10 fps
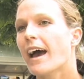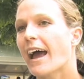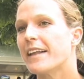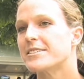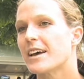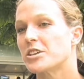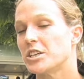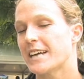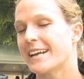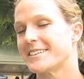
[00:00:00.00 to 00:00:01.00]
and
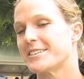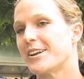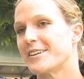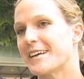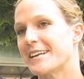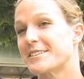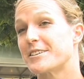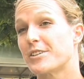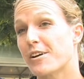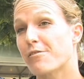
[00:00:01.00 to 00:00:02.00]
she tends to
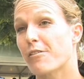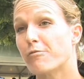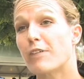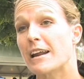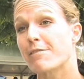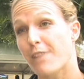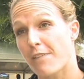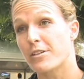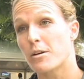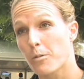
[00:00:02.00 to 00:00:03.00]
sort of really
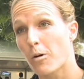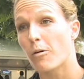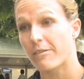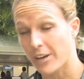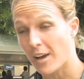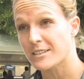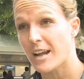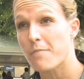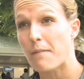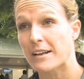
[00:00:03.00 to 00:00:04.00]
fluff at the ball if it goes
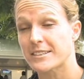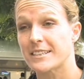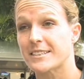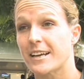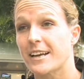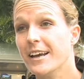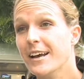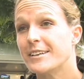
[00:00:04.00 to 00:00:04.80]
low, bouncing to